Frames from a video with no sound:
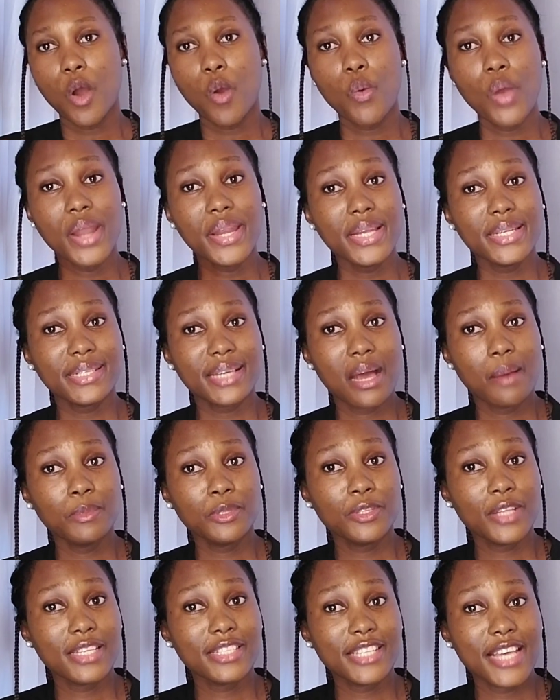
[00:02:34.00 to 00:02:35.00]
When it
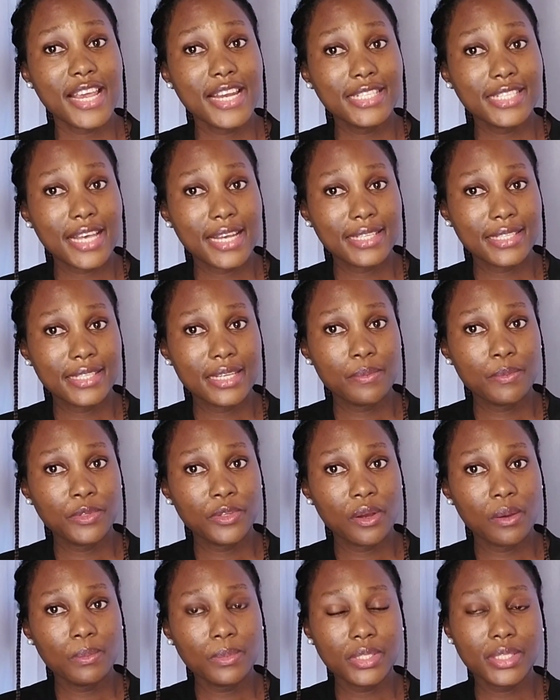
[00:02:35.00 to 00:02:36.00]
comes to the signs and
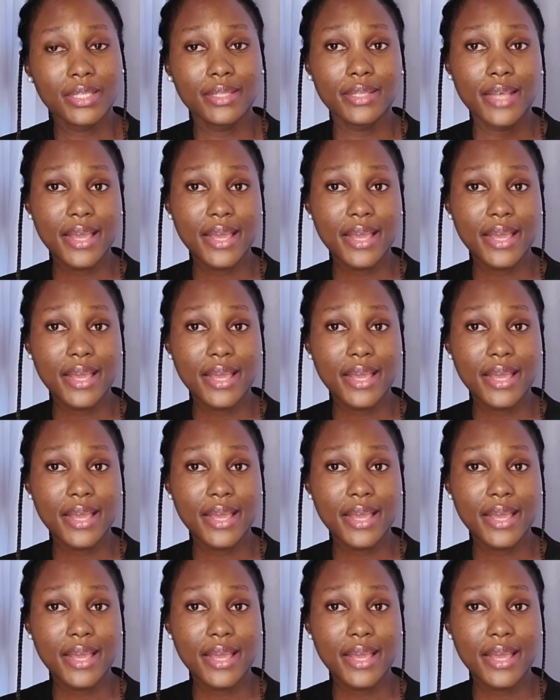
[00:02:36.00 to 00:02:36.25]
symptoms,